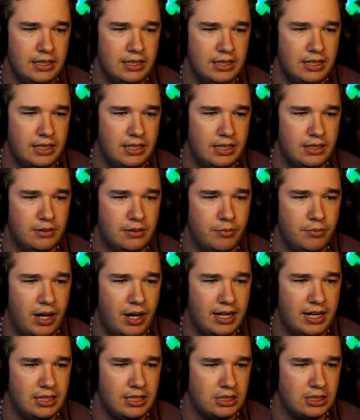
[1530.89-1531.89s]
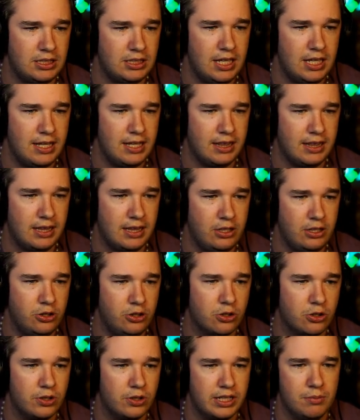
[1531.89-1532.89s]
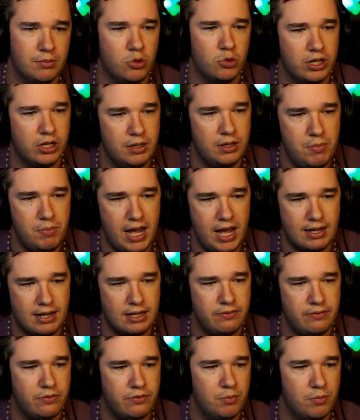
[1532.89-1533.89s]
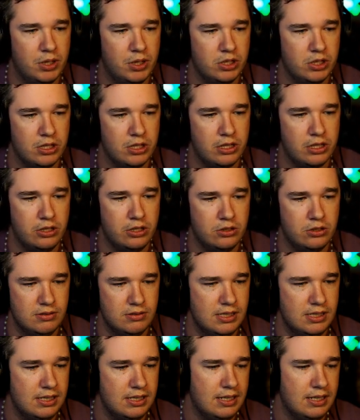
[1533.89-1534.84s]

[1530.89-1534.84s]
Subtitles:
I just think you're going to get more impact from both of those.